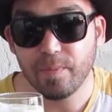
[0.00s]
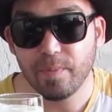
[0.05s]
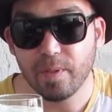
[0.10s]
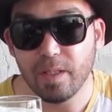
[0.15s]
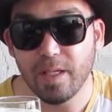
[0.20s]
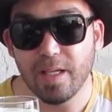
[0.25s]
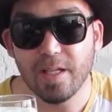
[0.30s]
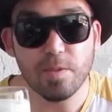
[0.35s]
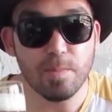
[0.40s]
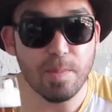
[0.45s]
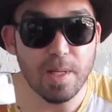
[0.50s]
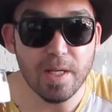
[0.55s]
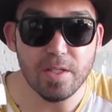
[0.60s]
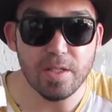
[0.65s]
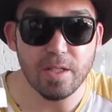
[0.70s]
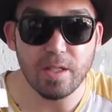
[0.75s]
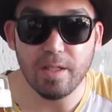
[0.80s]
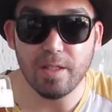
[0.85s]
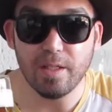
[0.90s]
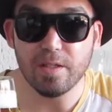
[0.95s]
And that's
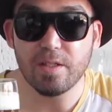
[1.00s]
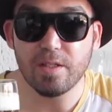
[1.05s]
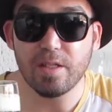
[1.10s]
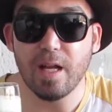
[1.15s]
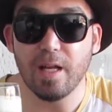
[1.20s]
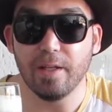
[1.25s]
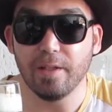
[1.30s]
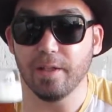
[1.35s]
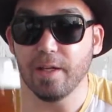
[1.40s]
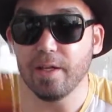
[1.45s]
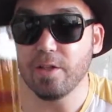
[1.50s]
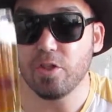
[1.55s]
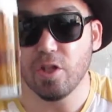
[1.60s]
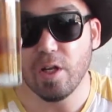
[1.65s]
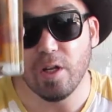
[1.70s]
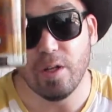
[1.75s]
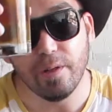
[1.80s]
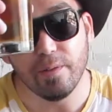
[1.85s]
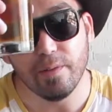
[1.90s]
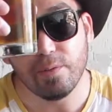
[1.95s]
basically the style in a
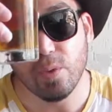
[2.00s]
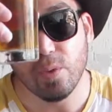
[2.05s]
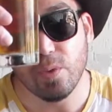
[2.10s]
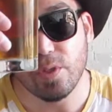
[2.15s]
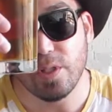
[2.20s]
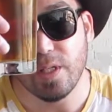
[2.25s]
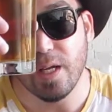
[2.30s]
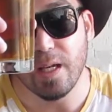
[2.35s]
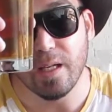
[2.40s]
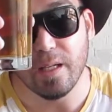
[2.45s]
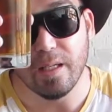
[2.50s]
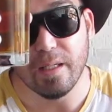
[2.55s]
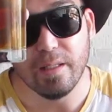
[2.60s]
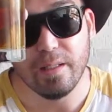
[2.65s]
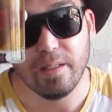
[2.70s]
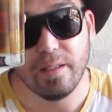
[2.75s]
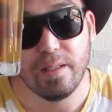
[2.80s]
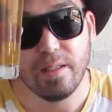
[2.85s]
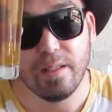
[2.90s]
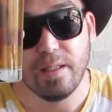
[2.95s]
nutshell. And of course, color
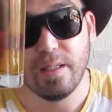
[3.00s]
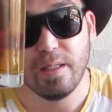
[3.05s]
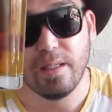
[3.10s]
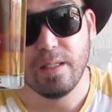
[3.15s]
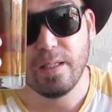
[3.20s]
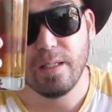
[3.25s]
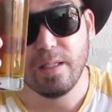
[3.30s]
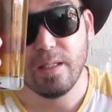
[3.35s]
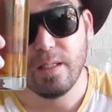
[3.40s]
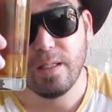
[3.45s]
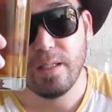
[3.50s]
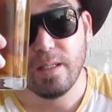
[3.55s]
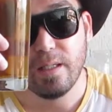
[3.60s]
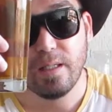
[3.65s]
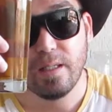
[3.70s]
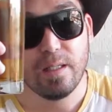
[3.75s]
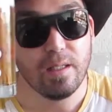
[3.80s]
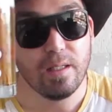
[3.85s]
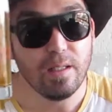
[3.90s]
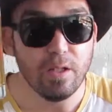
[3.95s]

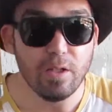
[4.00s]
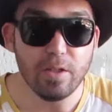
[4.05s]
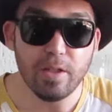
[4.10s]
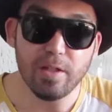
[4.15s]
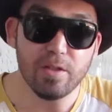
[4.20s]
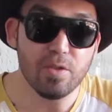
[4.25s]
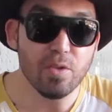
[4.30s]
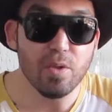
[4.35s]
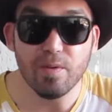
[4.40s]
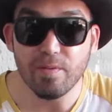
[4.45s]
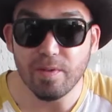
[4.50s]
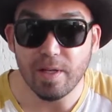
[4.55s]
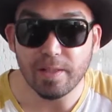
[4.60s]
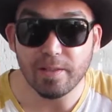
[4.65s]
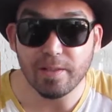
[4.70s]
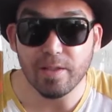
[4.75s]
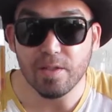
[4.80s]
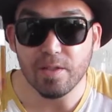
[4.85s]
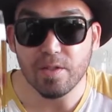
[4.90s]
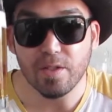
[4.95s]
looking sort of
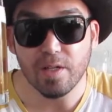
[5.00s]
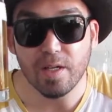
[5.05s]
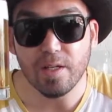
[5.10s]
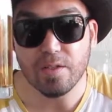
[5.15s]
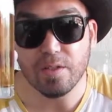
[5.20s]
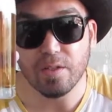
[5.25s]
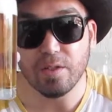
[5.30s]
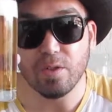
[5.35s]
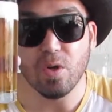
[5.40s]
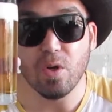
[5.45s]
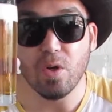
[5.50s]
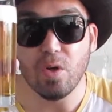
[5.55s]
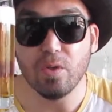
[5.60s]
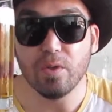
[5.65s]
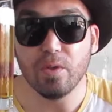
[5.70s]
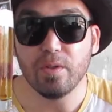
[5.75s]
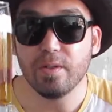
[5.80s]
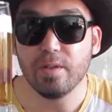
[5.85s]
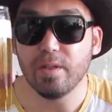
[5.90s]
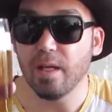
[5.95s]
like this, nice and gold.